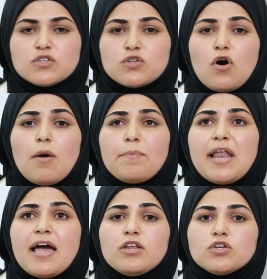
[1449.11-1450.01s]
So I'm
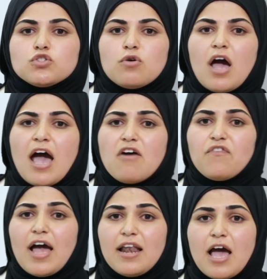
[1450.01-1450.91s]
planning to have
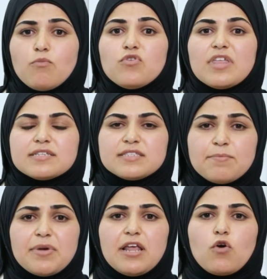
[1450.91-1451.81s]
a lab with a
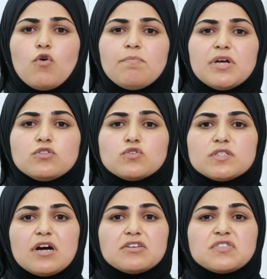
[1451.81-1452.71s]
simple equipment to
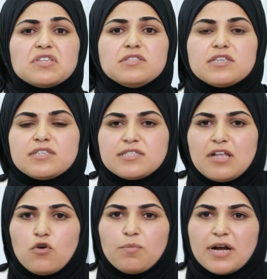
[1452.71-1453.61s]
start synthesis
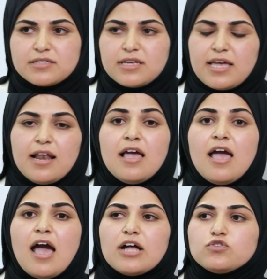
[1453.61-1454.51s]
nanoparticle
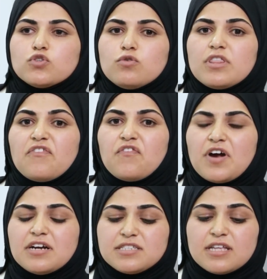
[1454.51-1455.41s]
and to do the
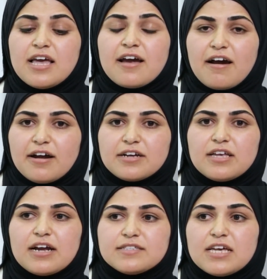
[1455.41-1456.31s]
first
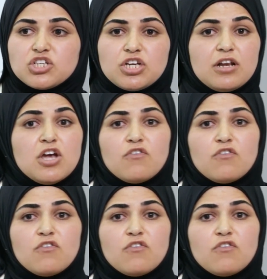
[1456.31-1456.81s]
characterization.